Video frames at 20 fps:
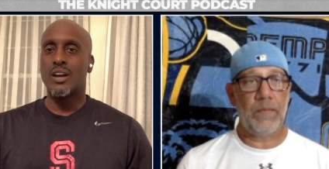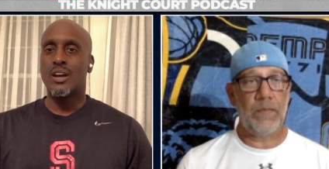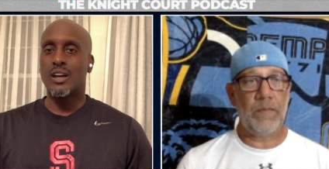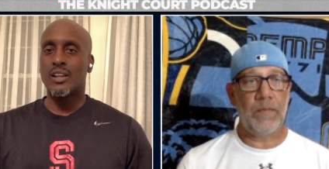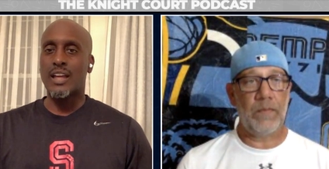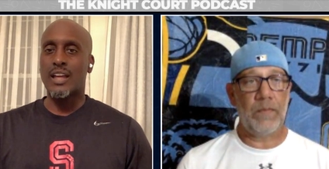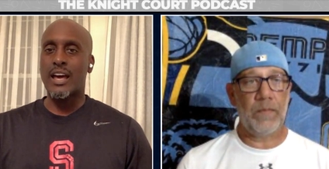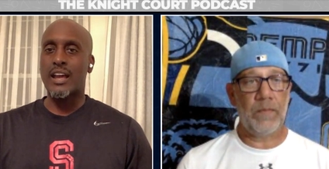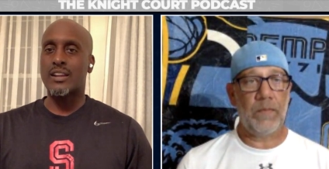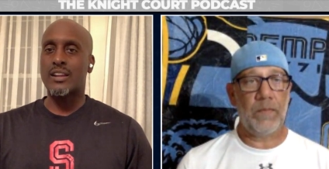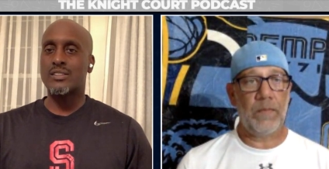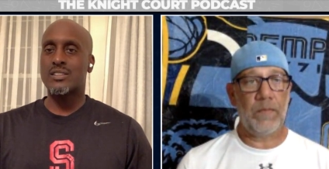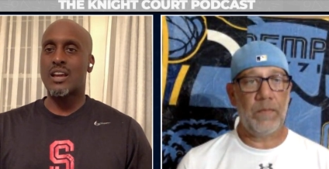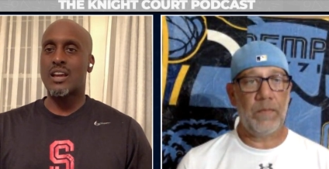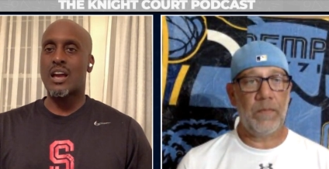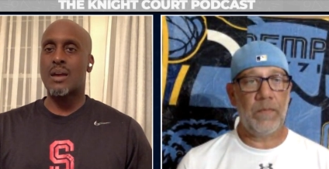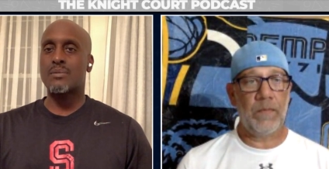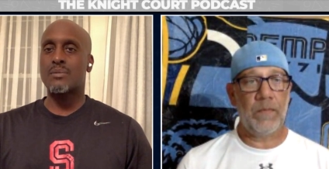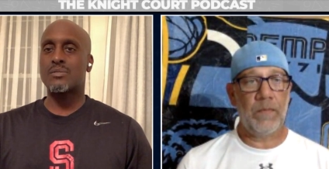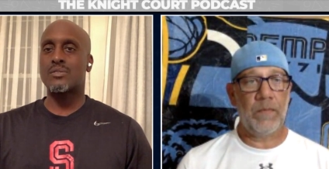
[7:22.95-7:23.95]
Speaker 1: a lot of
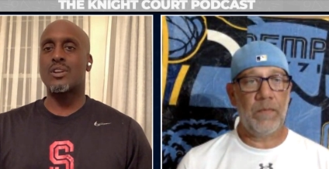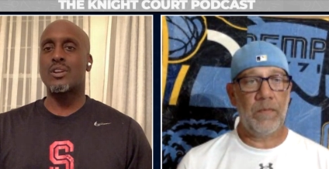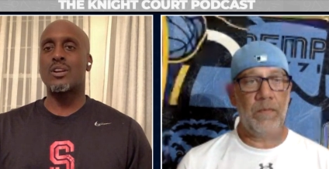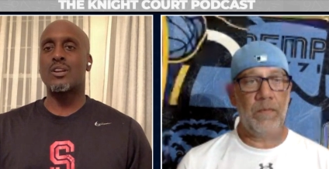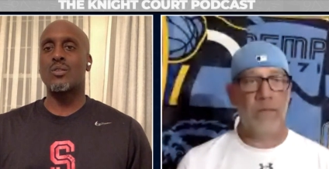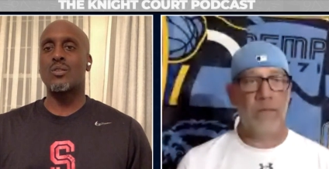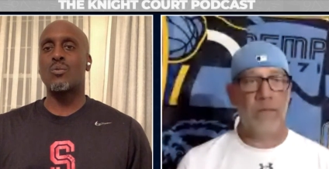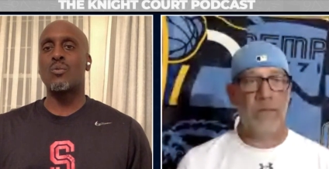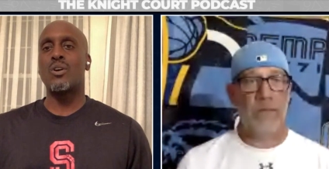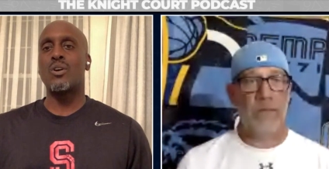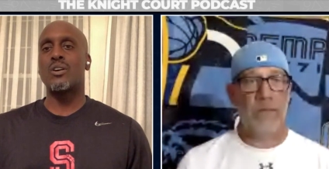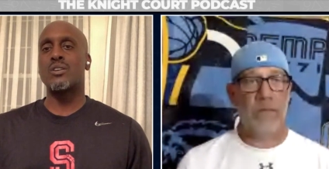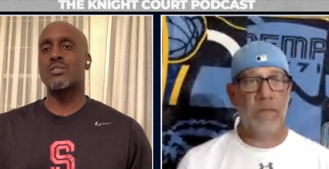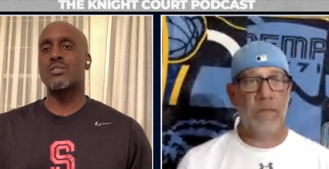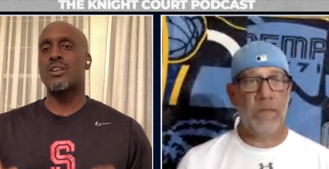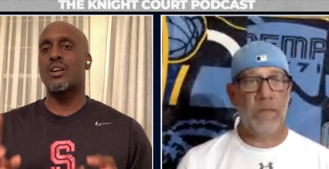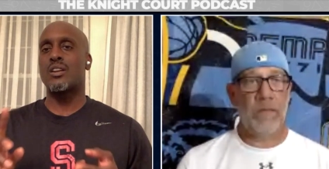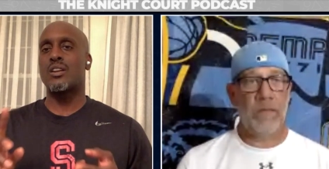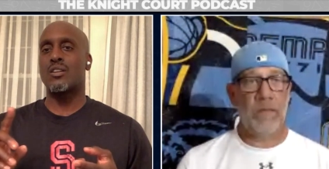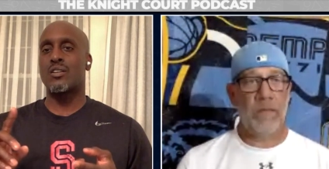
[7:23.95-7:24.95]
times they're the
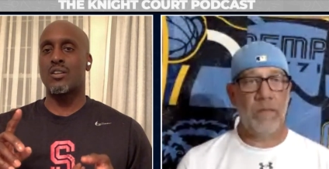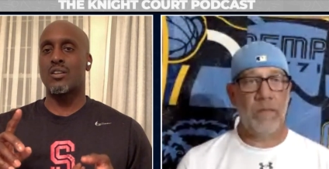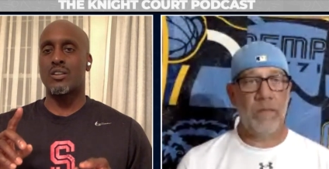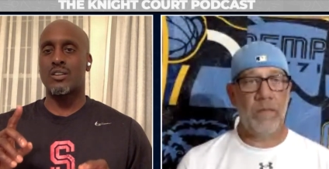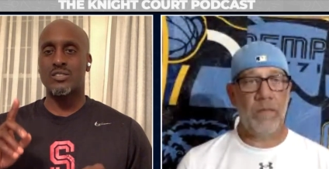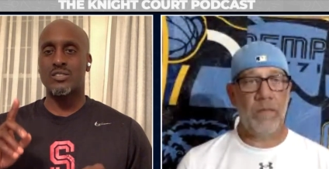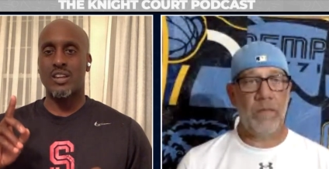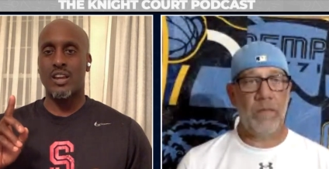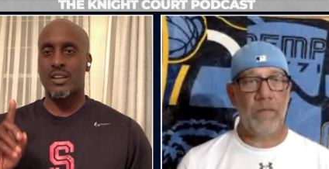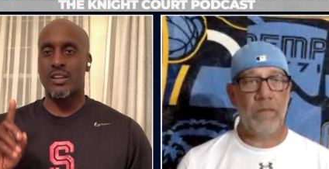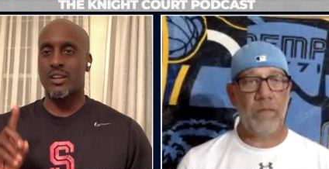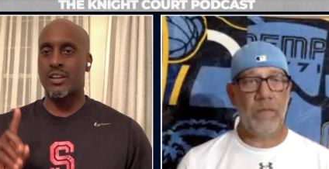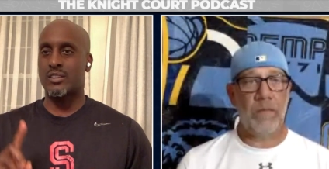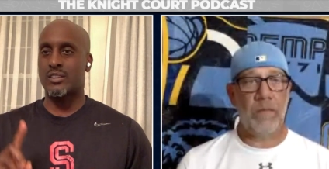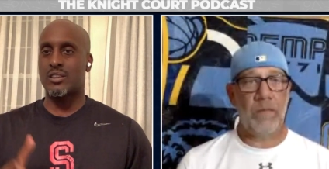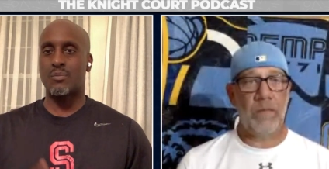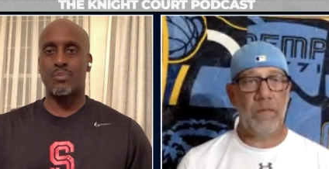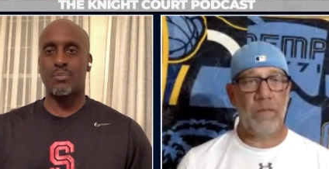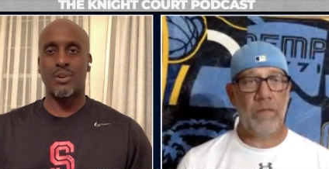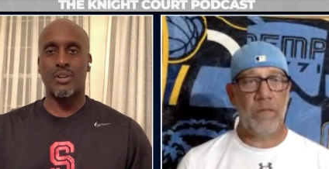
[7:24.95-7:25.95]
ones that are going to take
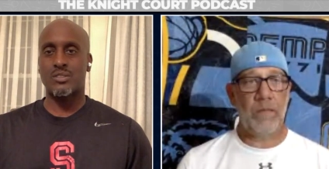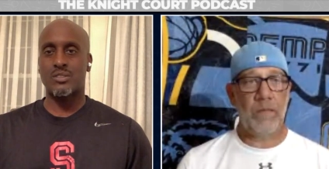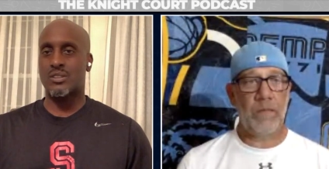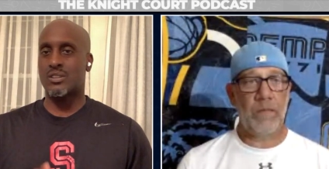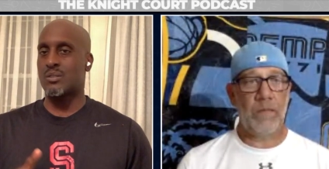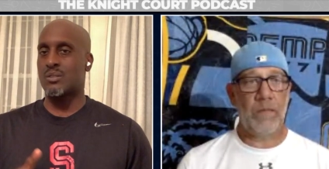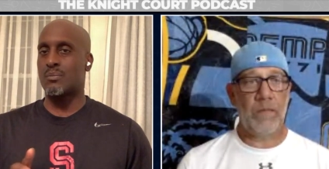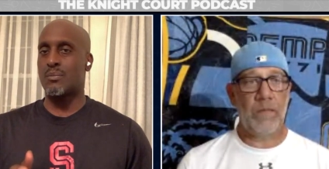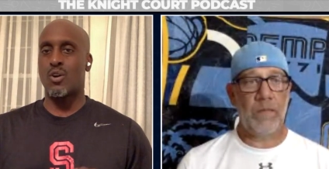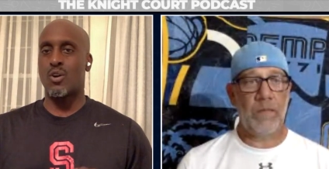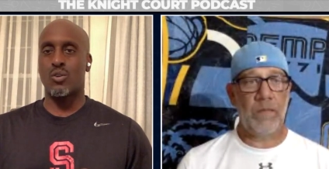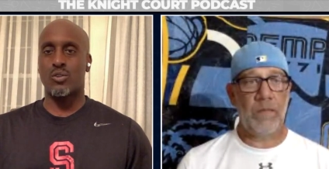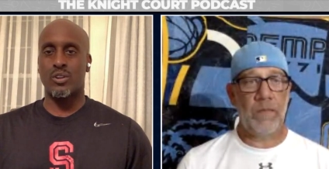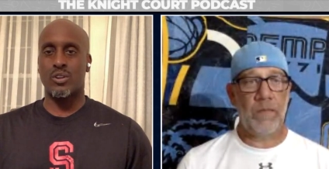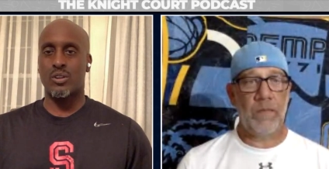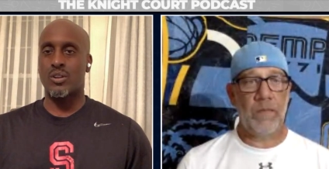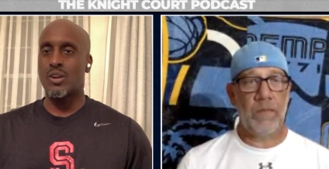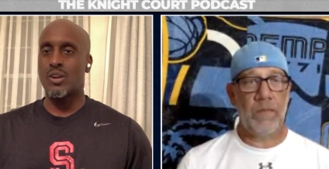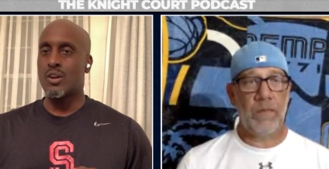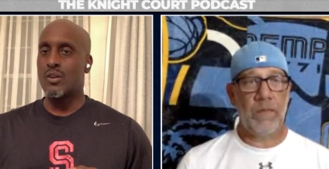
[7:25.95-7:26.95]
get the bitch in the
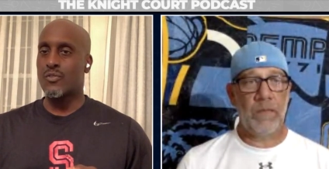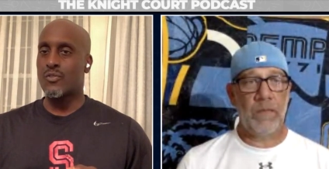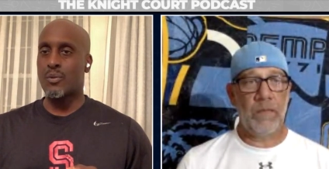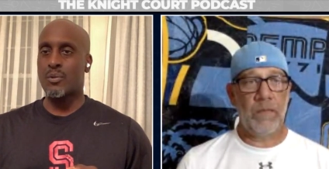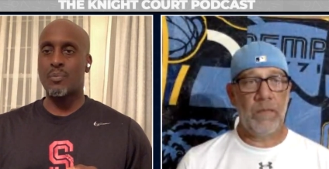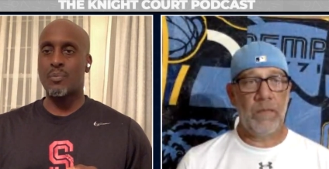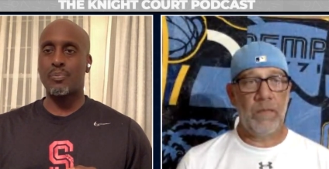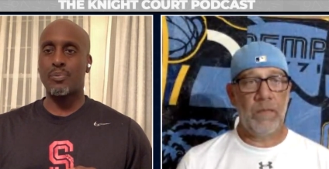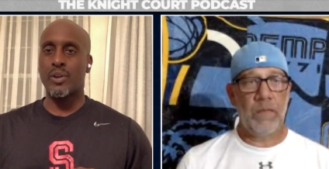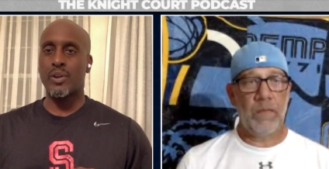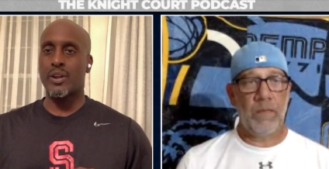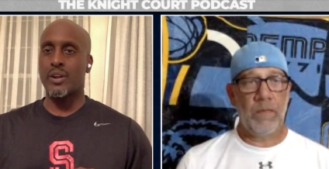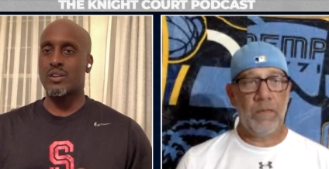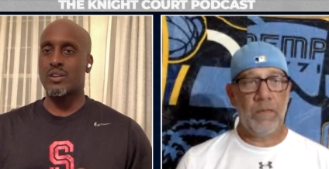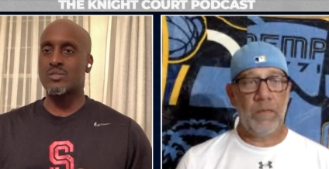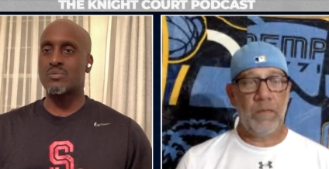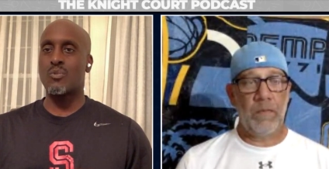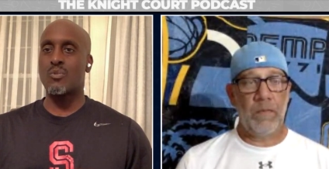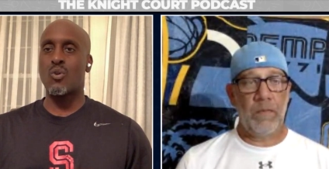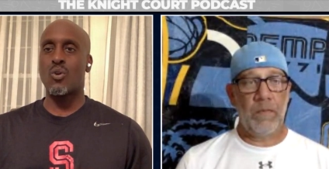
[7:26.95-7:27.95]
morning from the
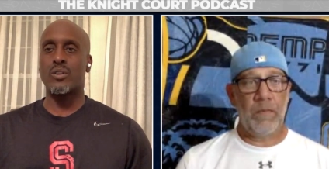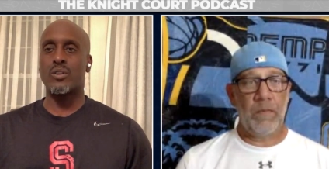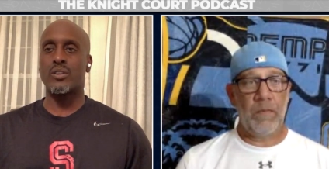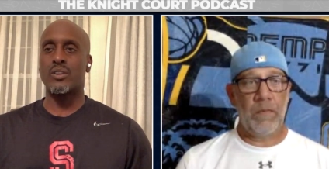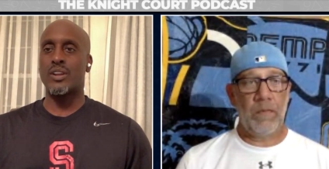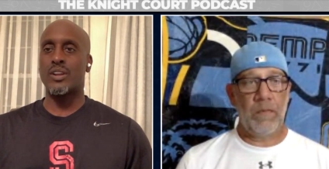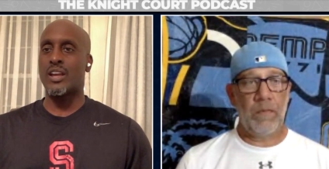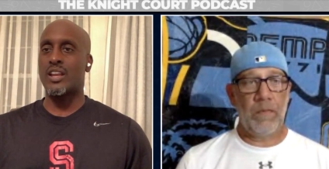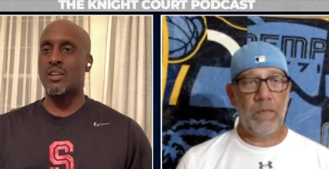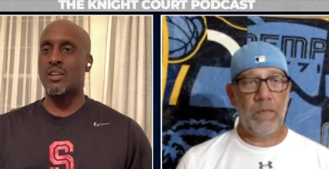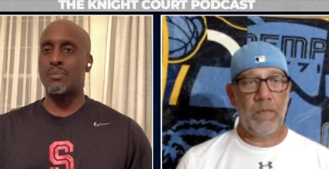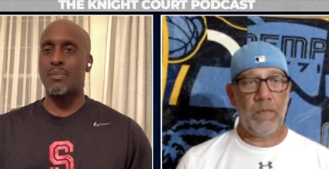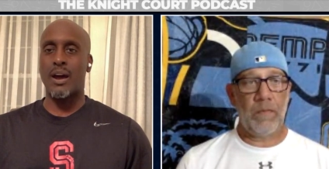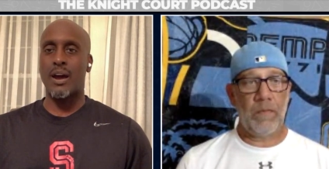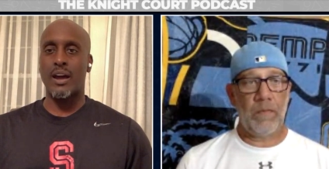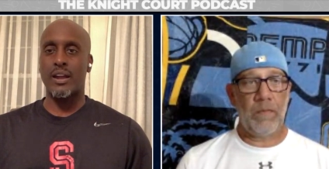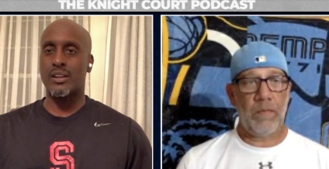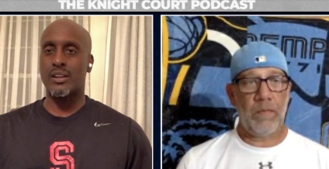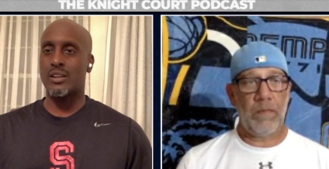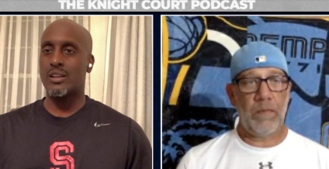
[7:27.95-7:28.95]
players more than
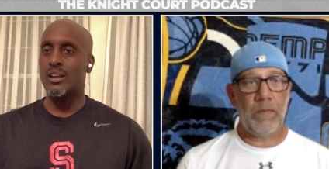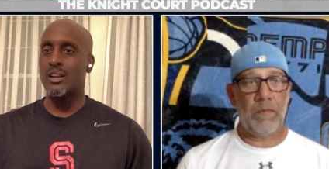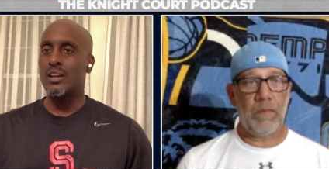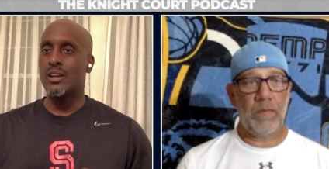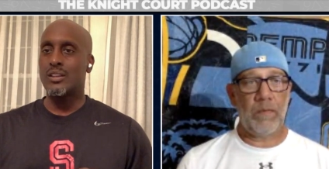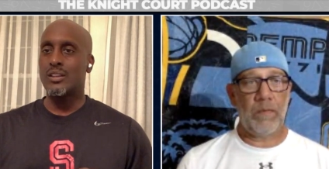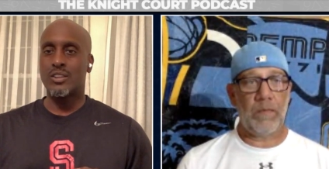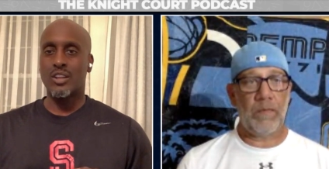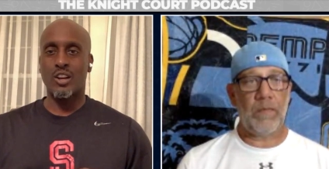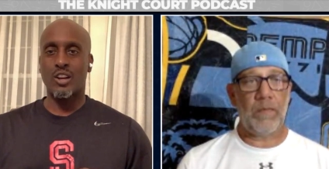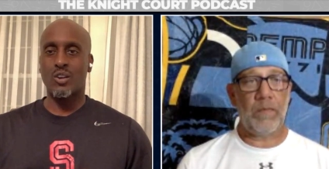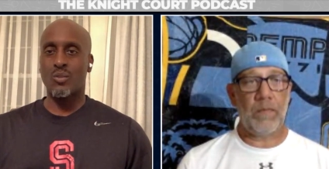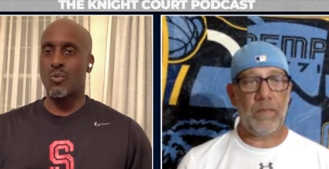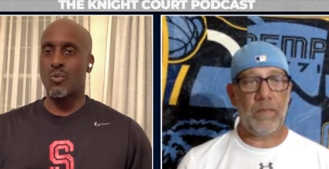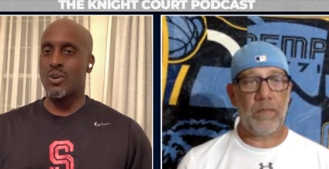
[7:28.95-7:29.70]
anybody. They're the